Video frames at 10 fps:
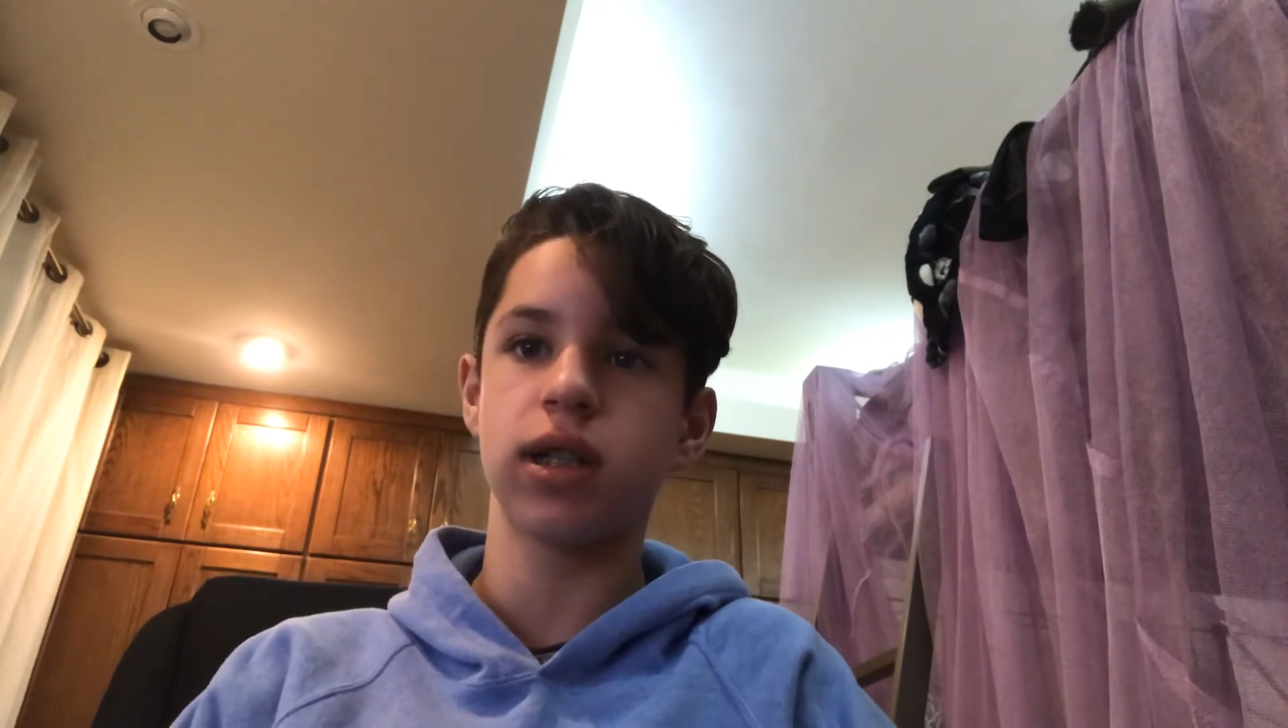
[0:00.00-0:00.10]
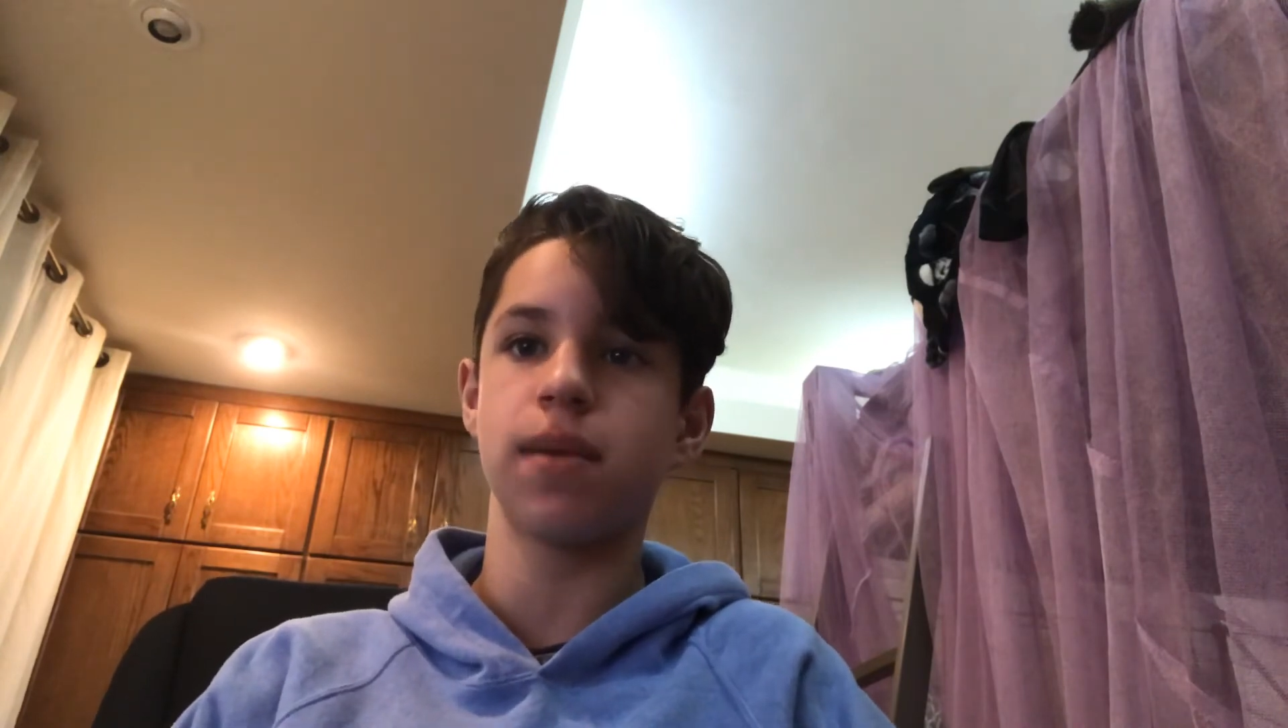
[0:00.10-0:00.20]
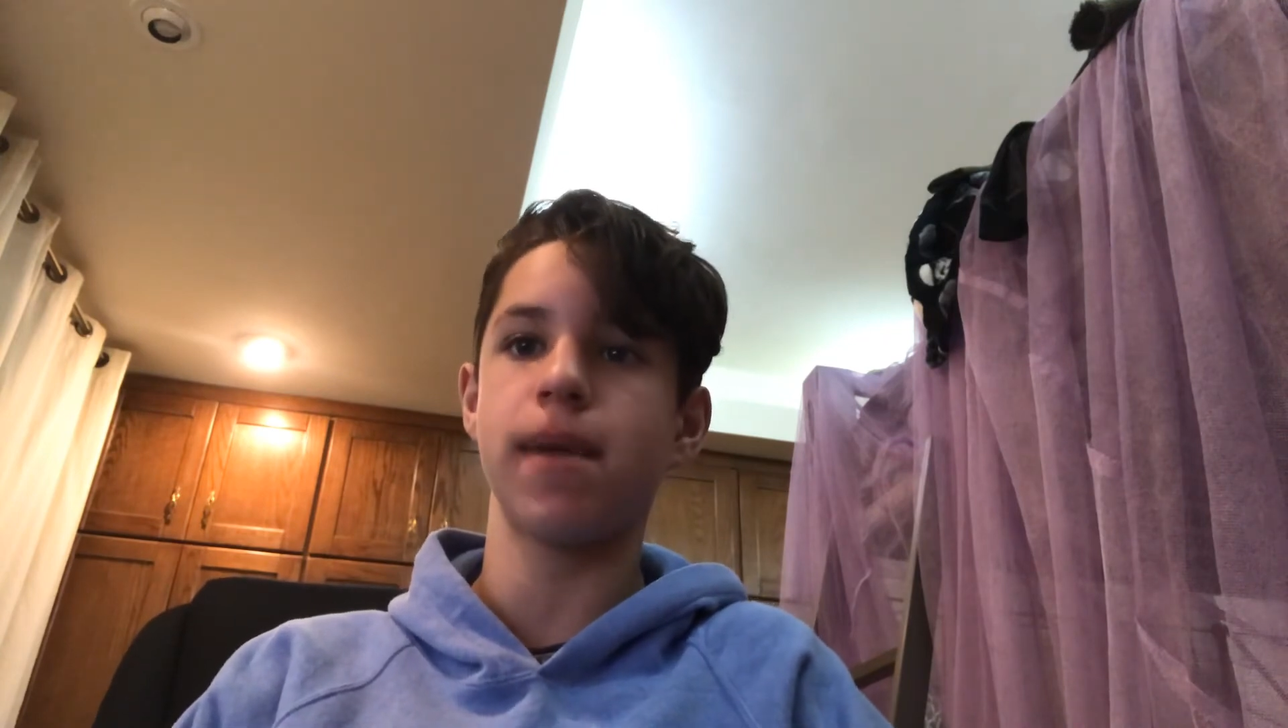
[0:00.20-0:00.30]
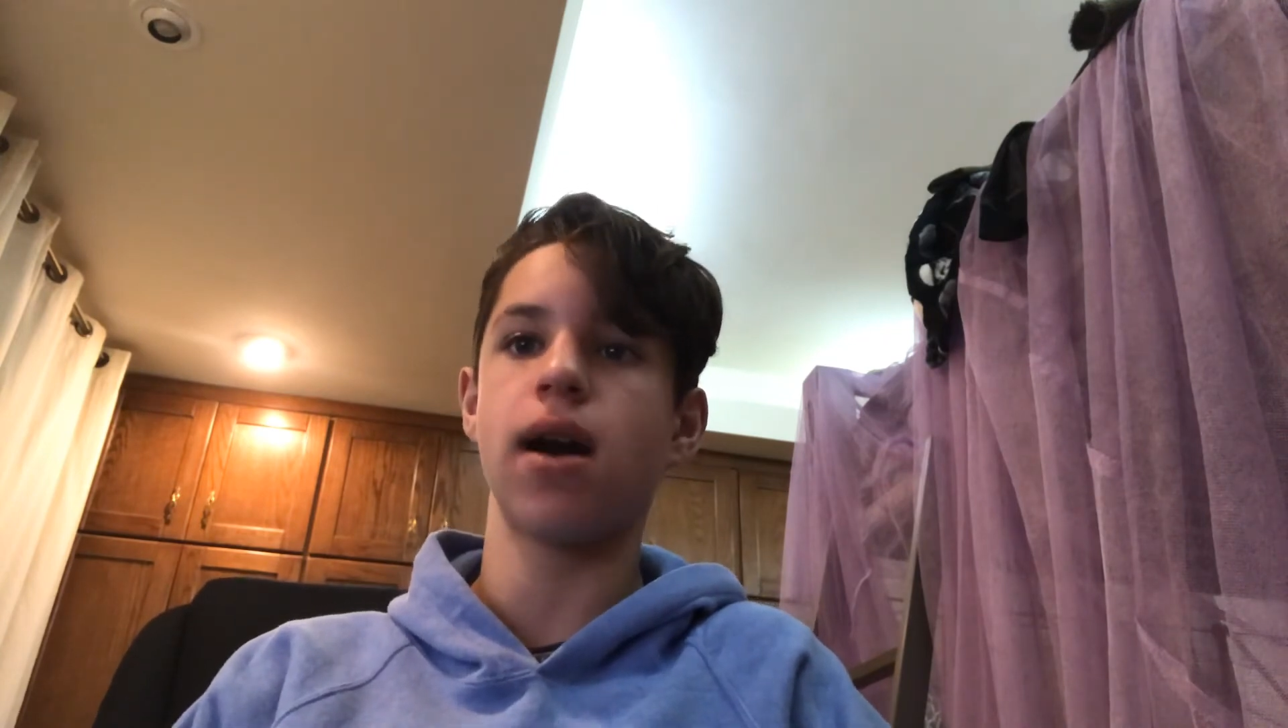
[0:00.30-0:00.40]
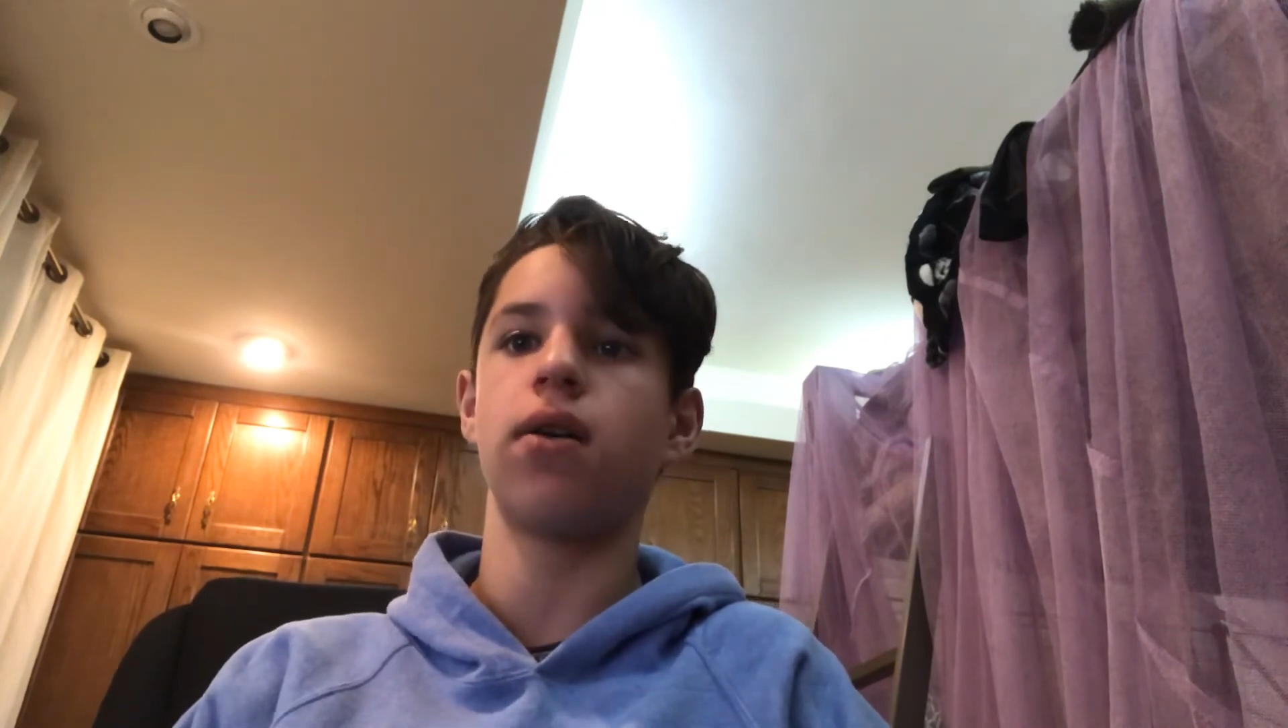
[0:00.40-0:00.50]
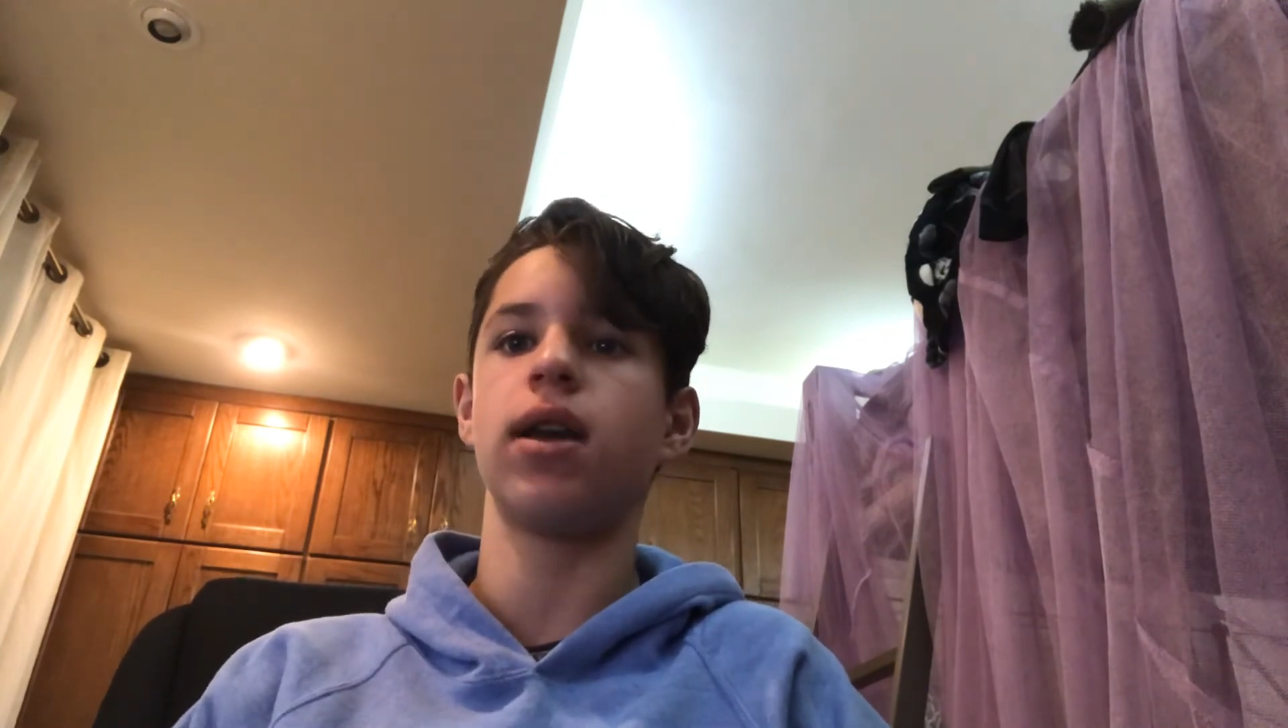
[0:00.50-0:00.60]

about,